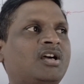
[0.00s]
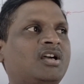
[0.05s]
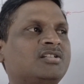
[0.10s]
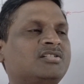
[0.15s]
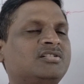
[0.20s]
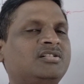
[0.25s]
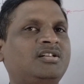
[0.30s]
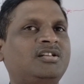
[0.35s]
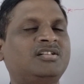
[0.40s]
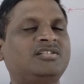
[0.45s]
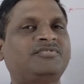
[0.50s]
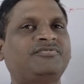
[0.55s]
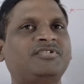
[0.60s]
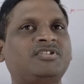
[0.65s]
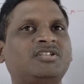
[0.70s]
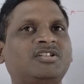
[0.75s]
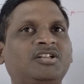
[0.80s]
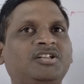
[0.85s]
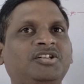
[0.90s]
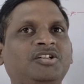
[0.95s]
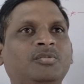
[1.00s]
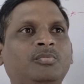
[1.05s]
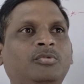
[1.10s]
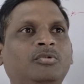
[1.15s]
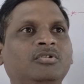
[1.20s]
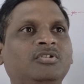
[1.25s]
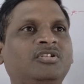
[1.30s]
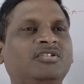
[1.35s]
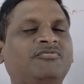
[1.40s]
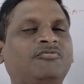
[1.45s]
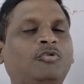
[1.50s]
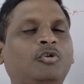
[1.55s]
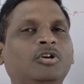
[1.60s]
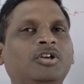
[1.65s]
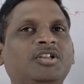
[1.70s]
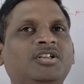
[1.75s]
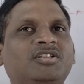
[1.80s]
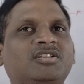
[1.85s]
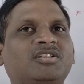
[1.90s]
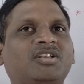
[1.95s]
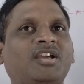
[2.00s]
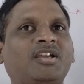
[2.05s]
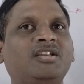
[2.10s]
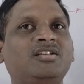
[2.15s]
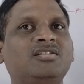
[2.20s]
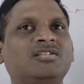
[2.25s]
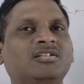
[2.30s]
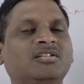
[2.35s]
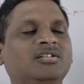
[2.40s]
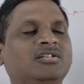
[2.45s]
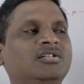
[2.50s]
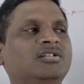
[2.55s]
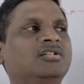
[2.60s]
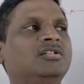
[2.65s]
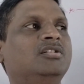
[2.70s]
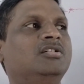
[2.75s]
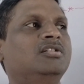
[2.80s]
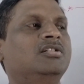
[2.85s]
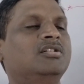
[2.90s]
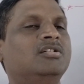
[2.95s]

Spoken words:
In the last class we studied about the what is science.